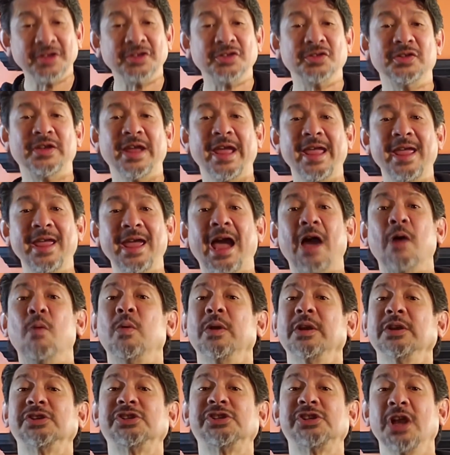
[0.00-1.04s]
Today, I
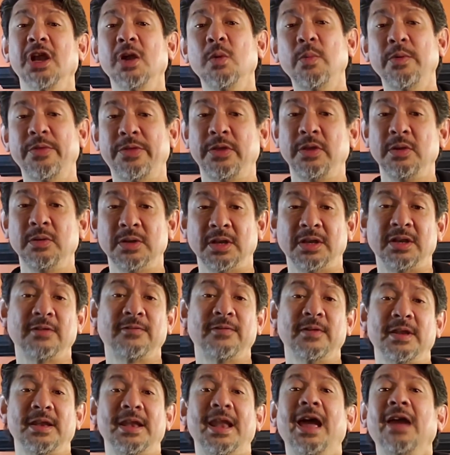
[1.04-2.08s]
want to share with you the
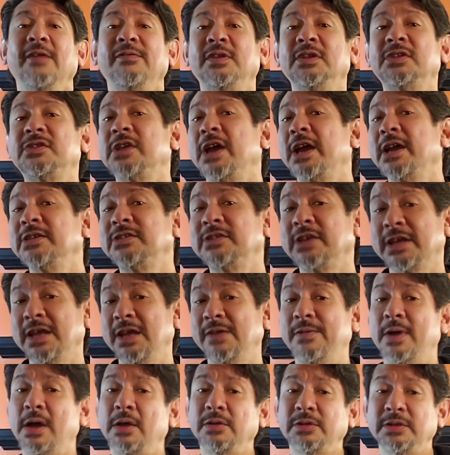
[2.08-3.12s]
different knife designs I
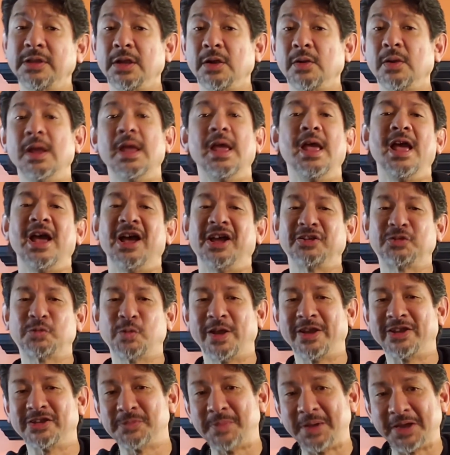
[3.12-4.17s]
have out there, as
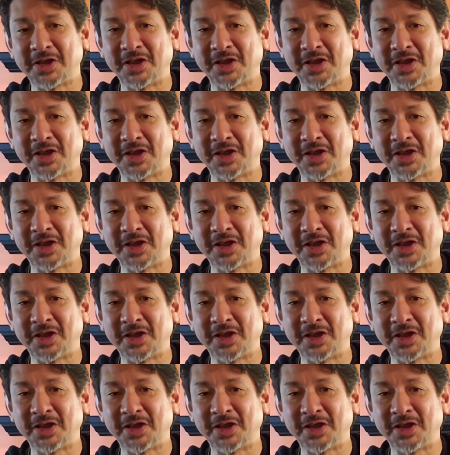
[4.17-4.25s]
well as my